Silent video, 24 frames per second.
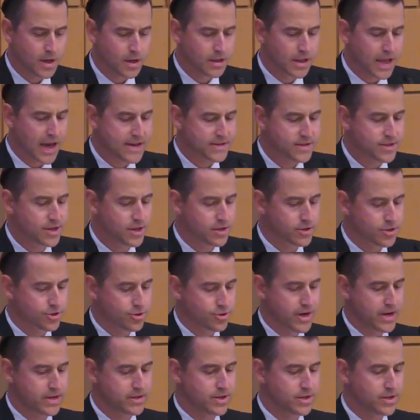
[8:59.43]
Last year's
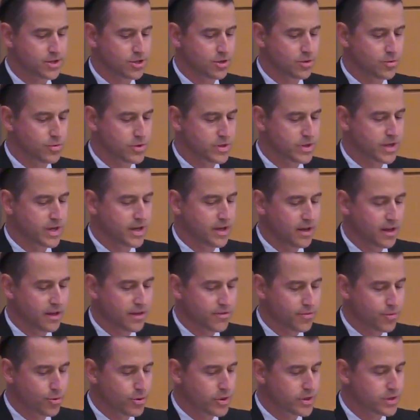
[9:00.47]
transition was getting
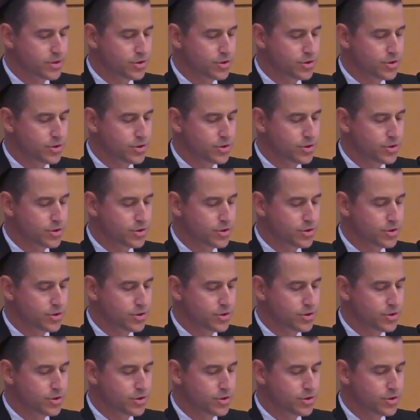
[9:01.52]
through a